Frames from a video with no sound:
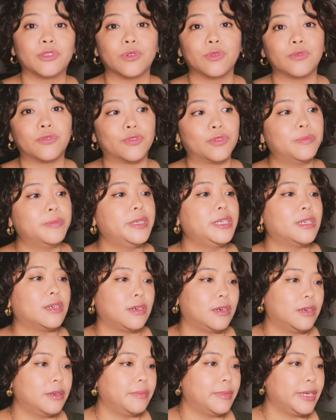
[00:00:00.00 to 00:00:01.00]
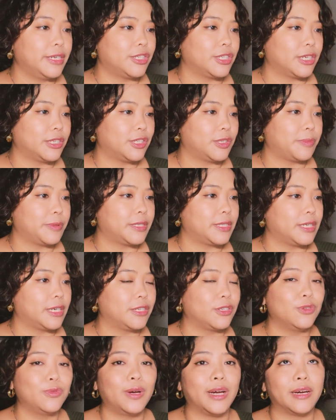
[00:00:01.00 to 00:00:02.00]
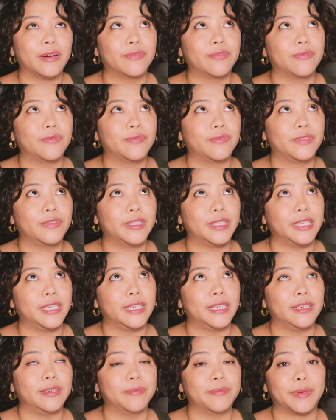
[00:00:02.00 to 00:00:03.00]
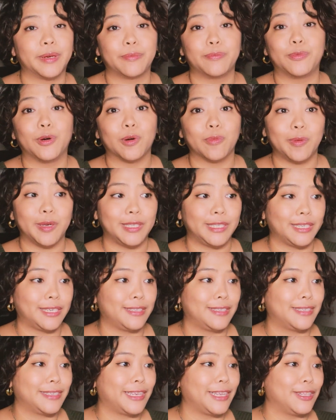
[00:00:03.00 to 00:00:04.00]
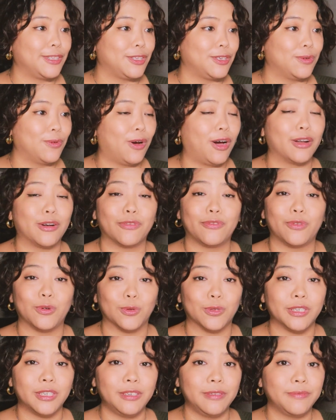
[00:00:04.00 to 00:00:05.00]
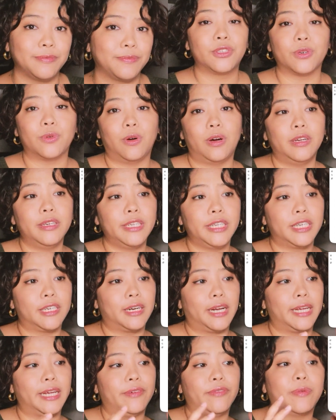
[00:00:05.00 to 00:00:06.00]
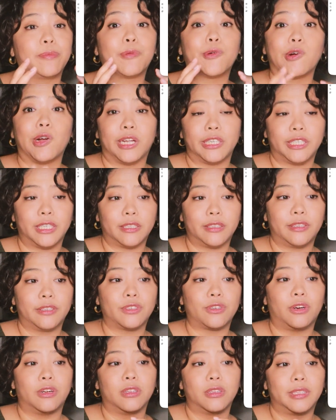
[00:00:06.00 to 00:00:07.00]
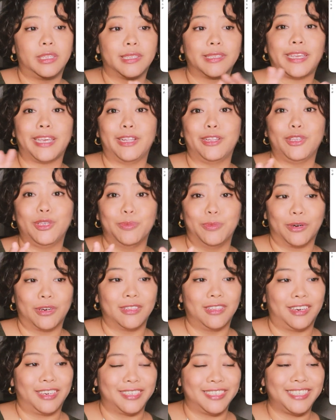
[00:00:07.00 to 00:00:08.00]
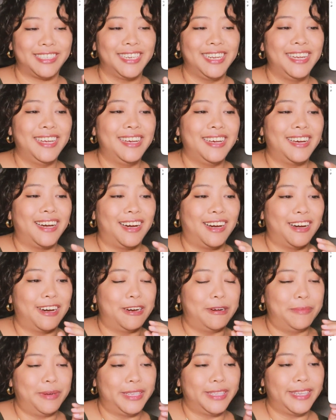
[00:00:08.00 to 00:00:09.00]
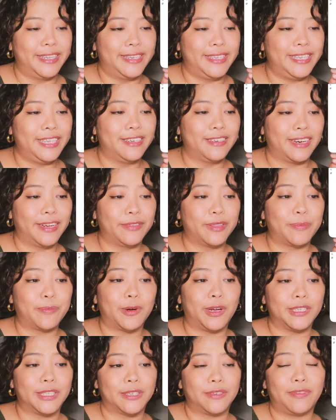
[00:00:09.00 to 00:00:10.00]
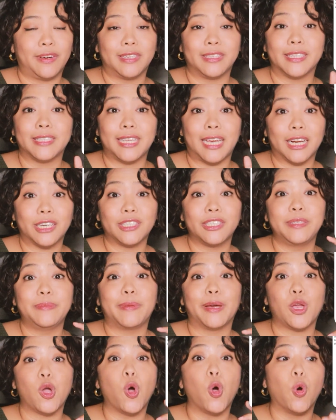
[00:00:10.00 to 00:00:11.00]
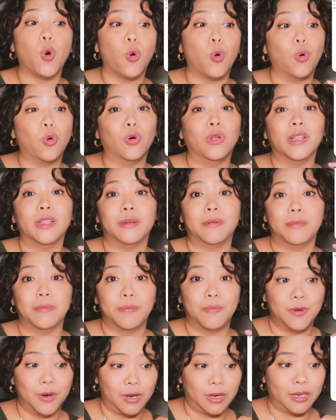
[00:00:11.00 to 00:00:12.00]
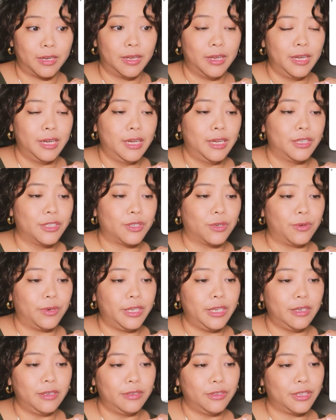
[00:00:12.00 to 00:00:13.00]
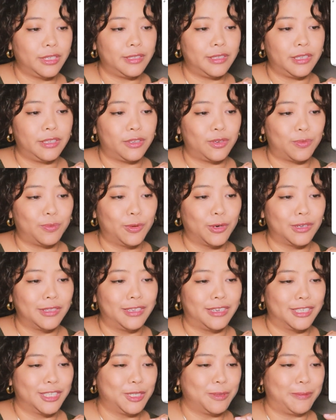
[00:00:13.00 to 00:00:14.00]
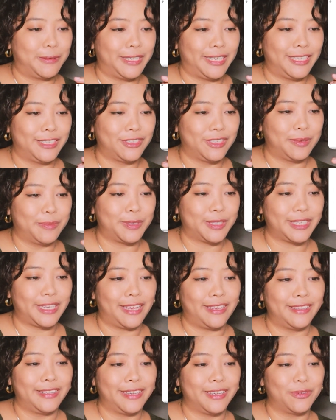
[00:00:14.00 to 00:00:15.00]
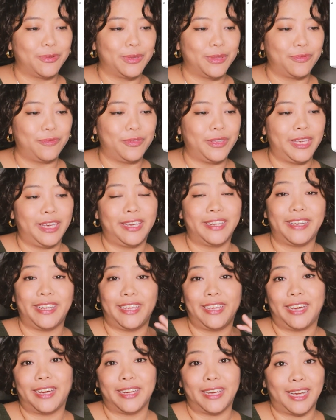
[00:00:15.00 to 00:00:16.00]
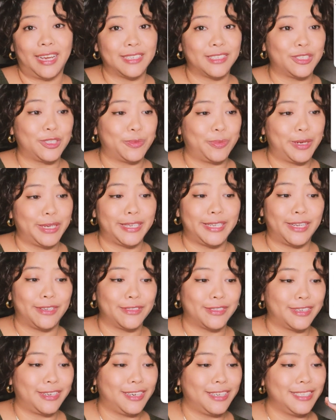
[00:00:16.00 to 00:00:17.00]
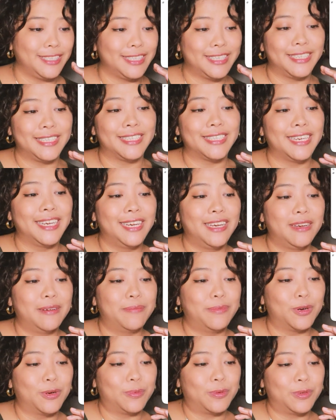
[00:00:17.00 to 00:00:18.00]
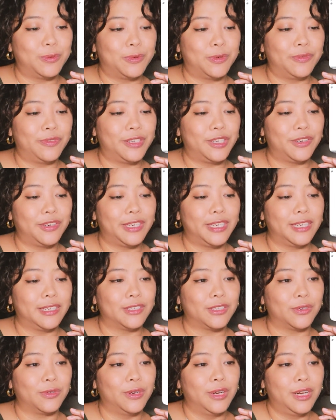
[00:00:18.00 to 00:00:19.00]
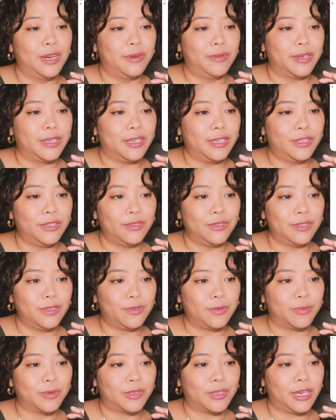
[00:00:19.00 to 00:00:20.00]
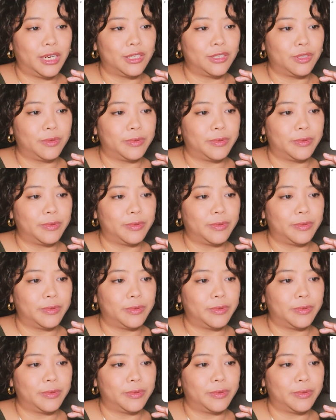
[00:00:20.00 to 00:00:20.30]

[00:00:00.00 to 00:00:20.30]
So for me, on my ChatGPT, I do have my book, basically, the Scale You, on a folder. So on here, I have a project. It's called the Scale You Book Launch. And then here, I have the project file that's actually my whole book. So here you can see, book launch plan, trip scaling with VA and AI, asked to break down the content, book promo, video idea. So we're gonna do this from scratch.